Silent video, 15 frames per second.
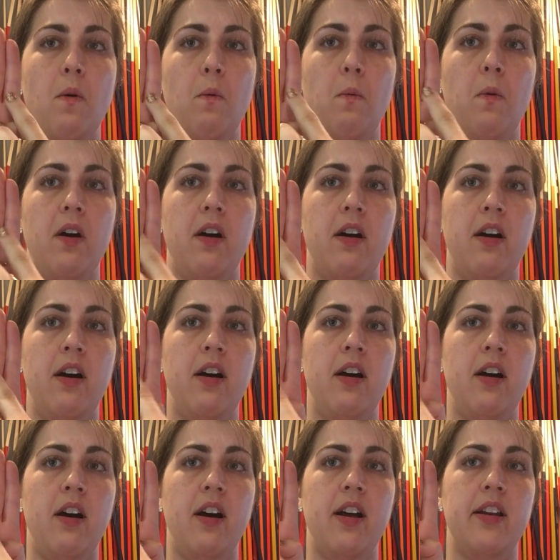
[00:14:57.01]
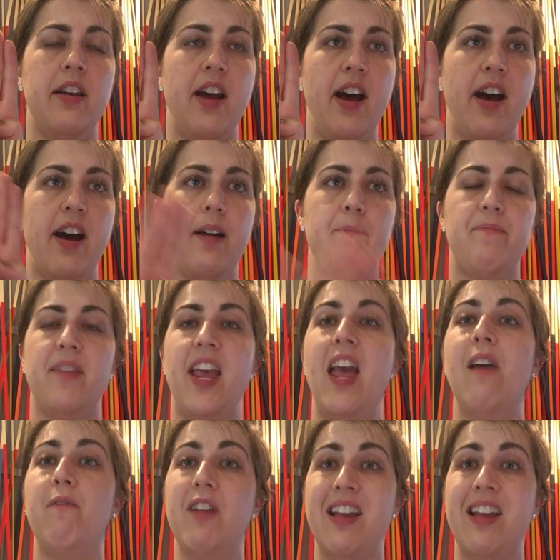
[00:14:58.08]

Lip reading: 1, If